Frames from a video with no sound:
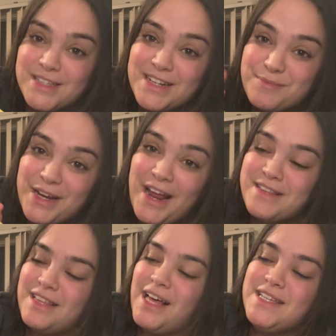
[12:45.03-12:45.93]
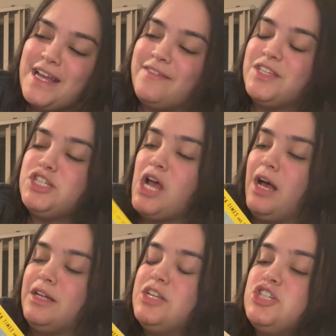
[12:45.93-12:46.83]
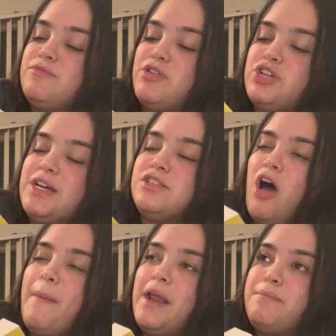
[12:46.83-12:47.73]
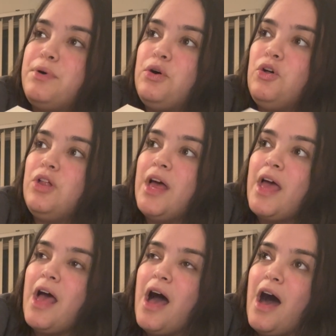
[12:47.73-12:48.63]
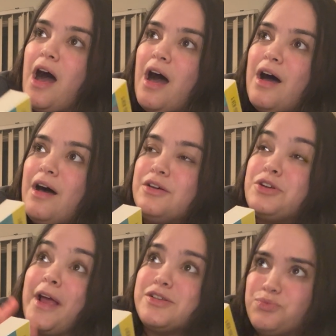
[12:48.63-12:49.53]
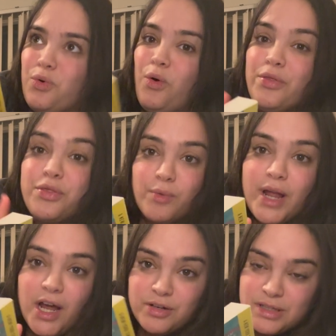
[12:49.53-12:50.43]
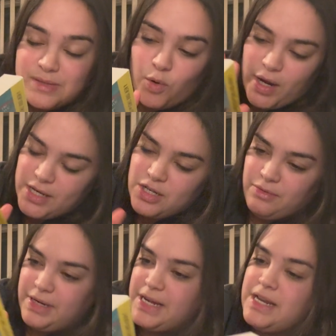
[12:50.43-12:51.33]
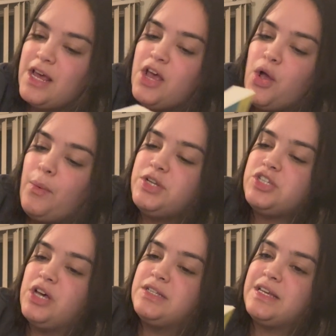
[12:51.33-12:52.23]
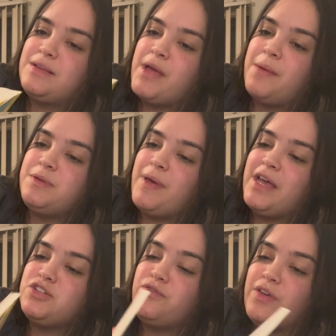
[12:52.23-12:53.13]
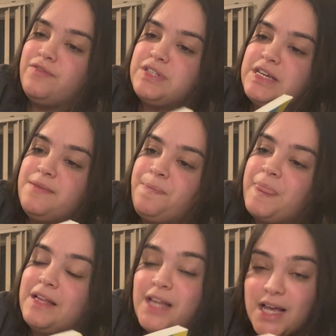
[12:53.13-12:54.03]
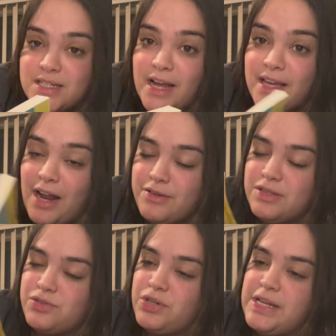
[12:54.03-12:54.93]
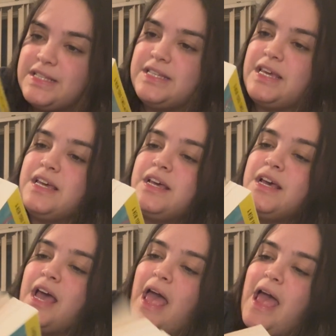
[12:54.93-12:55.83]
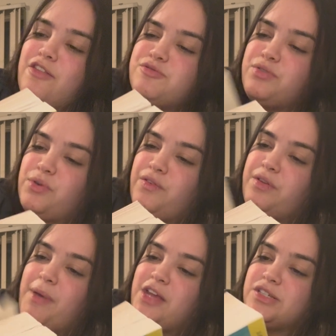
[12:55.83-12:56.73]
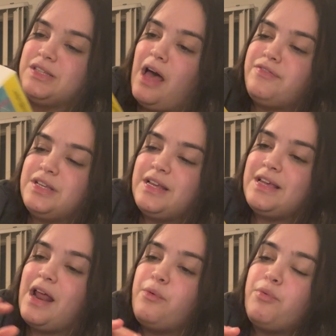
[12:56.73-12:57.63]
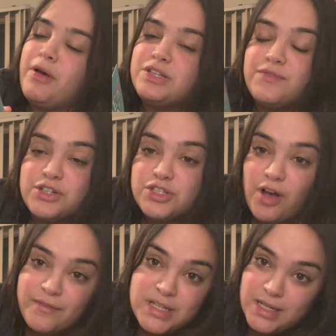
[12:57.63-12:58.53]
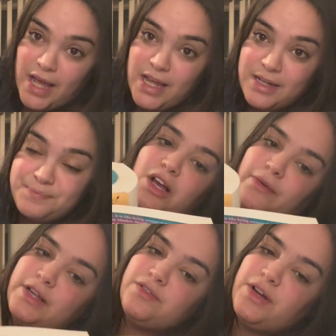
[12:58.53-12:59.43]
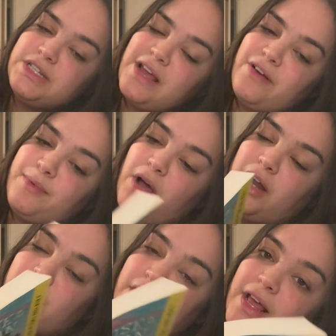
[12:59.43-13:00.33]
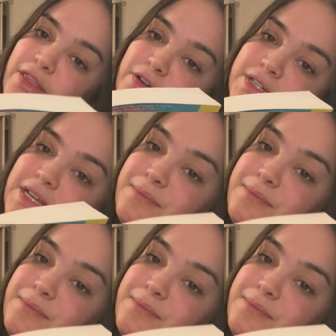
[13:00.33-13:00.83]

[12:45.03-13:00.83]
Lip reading: it is Monday night, so the last day of this challenge. I'm not sure you guys saw, but I did pull roll 300 this morning to read, which is good because I did make it up to page 50 last night in House in the Cerulean Sea, and there's about 350 pages left, so I will probably just finish this off tonight. Reading so far today, I've read about 113